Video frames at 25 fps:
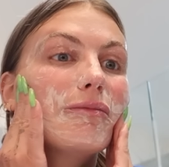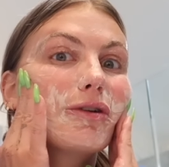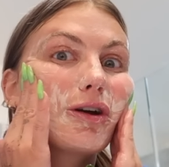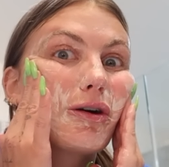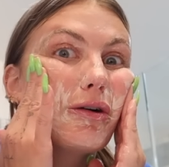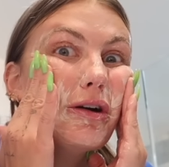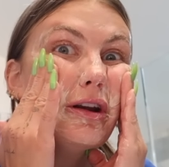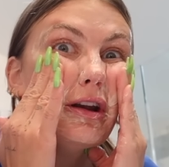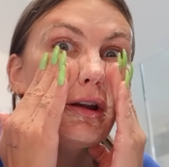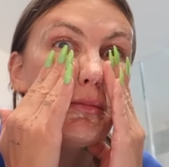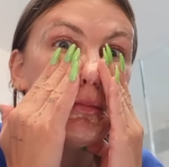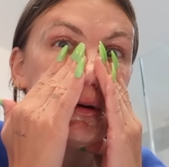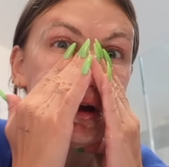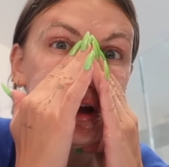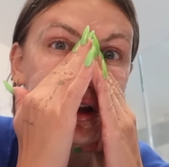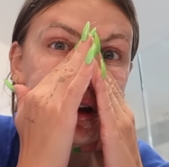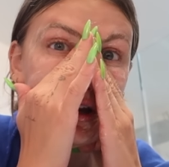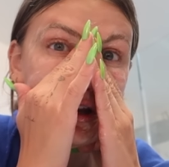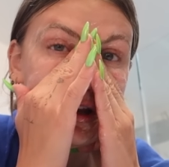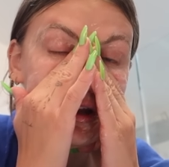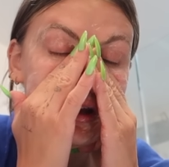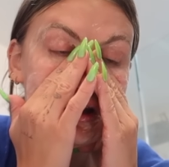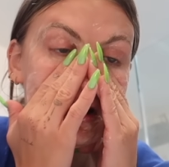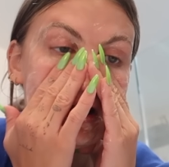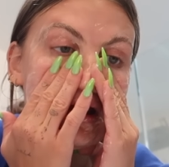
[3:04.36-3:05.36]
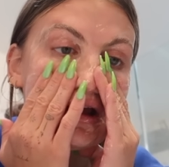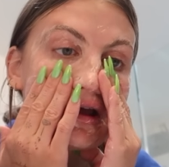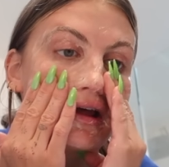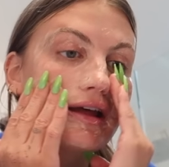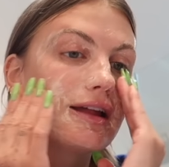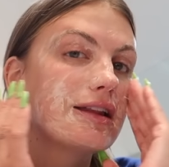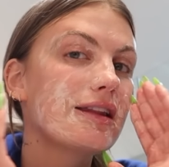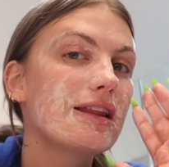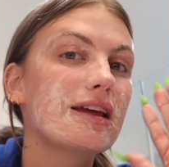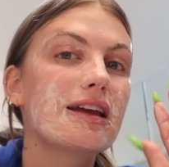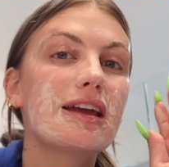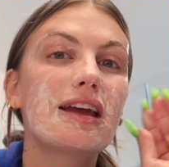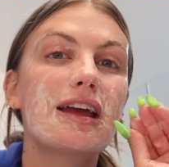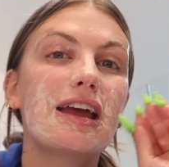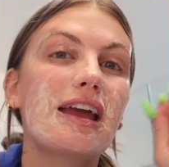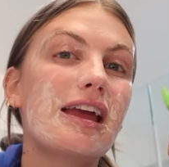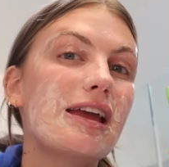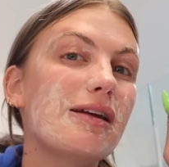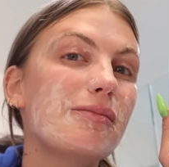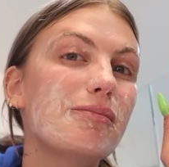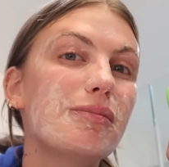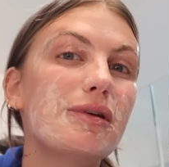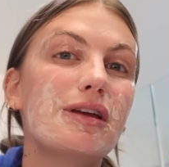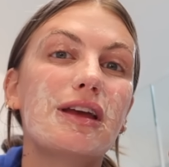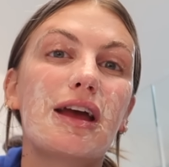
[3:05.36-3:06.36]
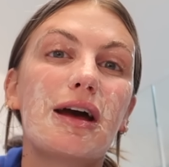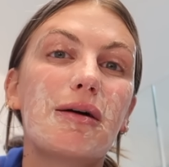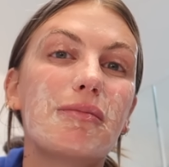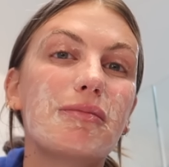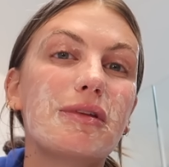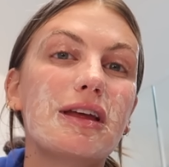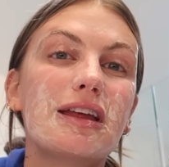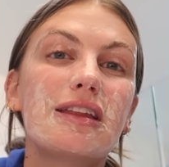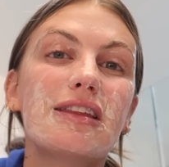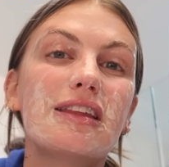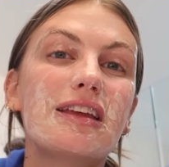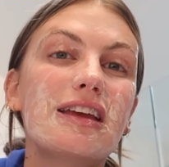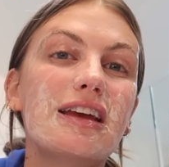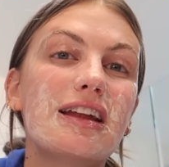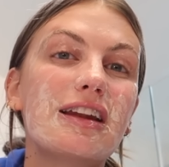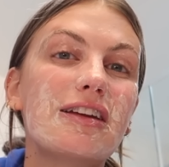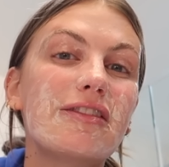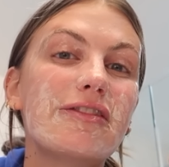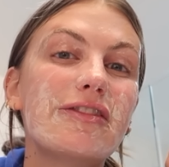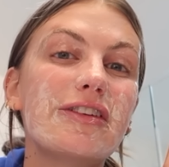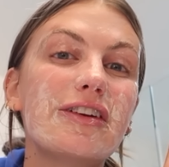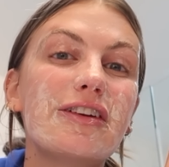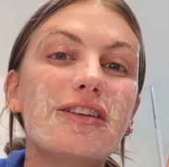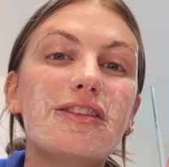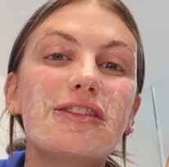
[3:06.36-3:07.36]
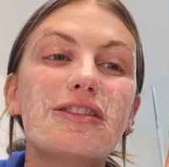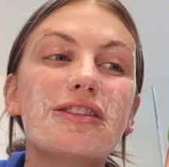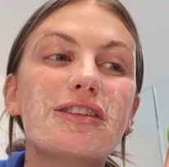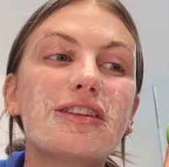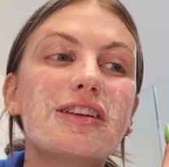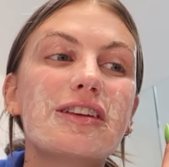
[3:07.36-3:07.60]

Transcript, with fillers: I've been going to bed like at 8 p.m. lately and it feels